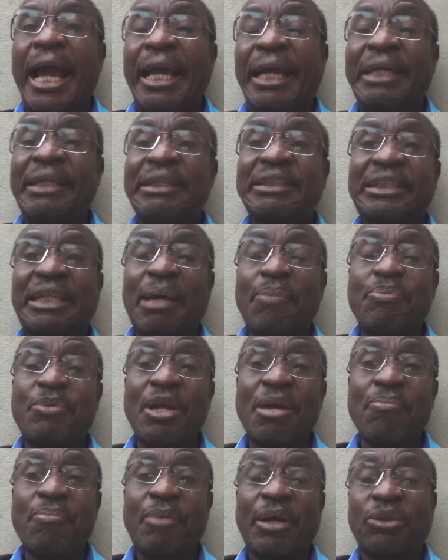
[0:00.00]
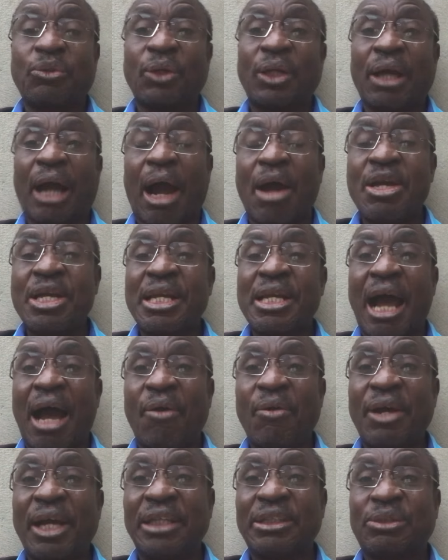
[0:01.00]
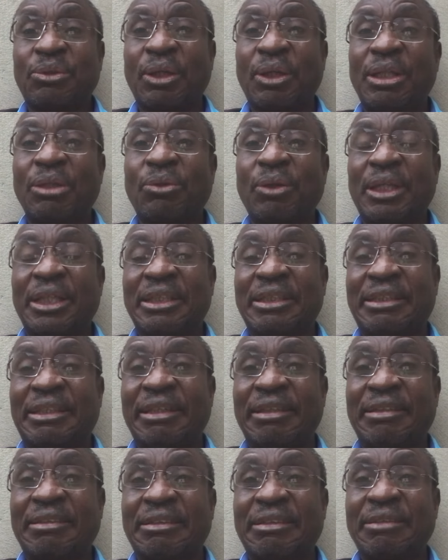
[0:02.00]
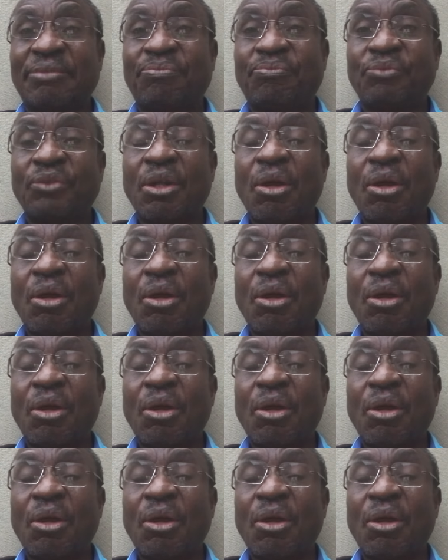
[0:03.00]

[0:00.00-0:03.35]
in september uh, in august 2026